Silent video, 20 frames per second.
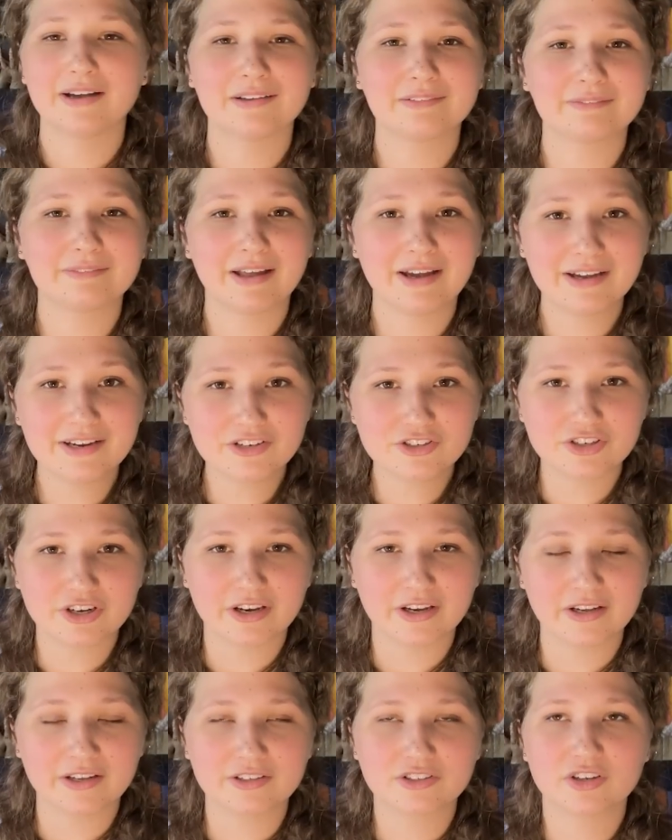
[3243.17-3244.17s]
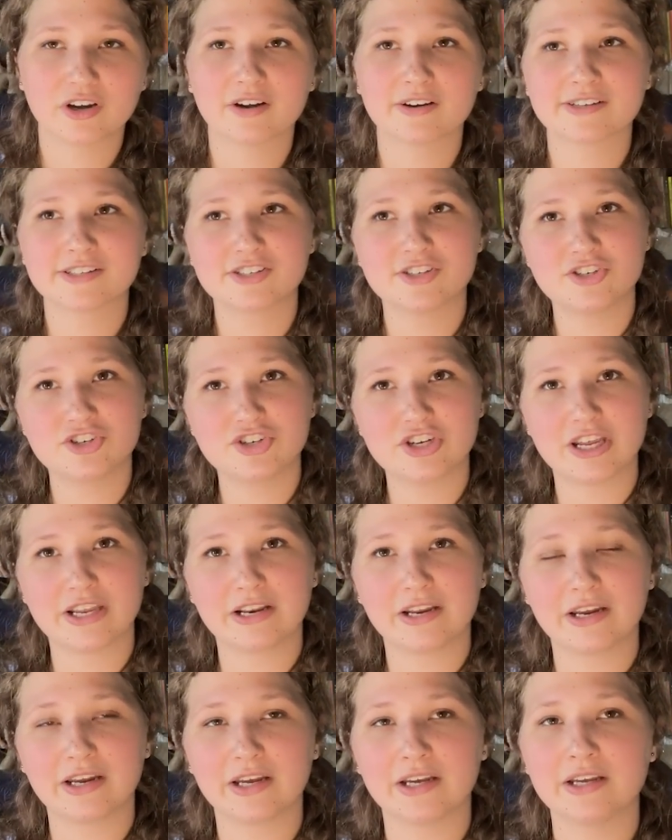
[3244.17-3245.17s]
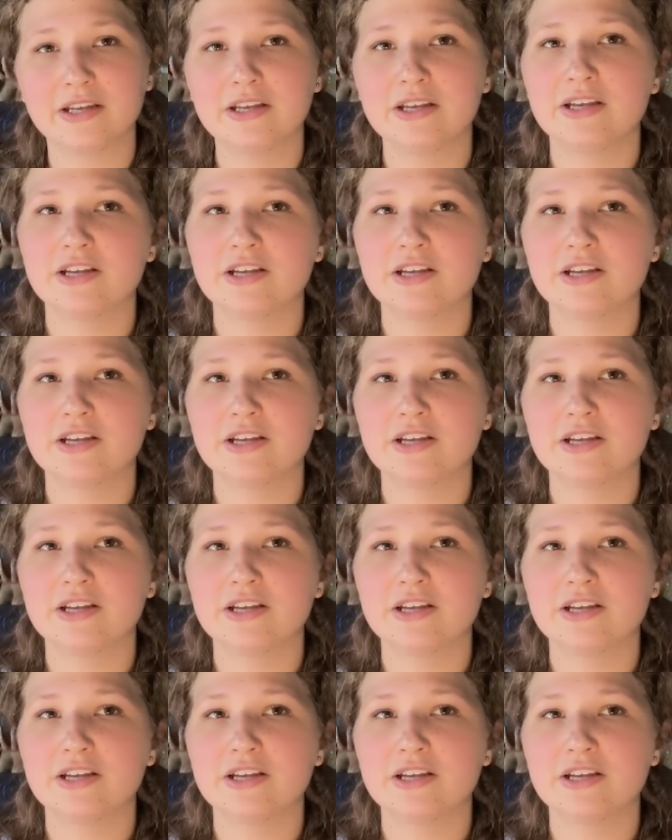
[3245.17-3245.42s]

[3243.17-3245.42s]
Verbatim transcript: Elijah talks to Jenna.